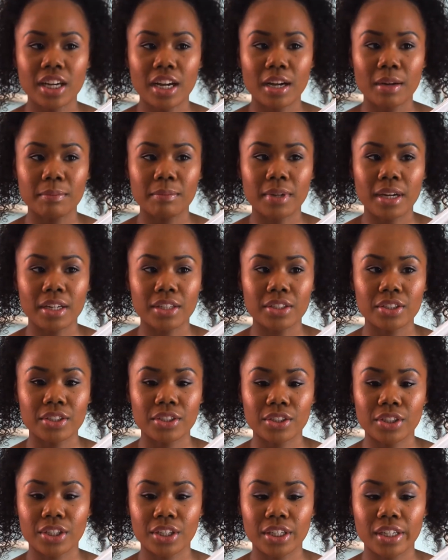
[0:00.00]
I'm not
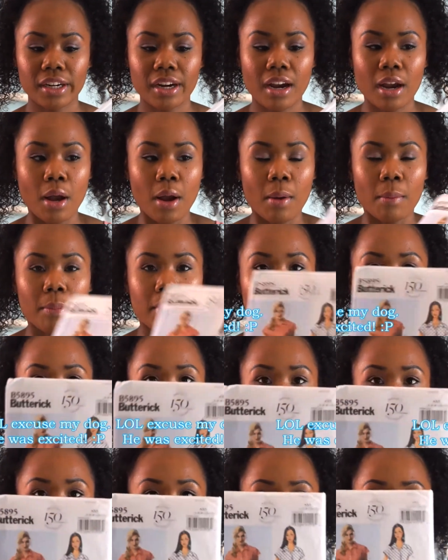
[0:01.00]
sure, but I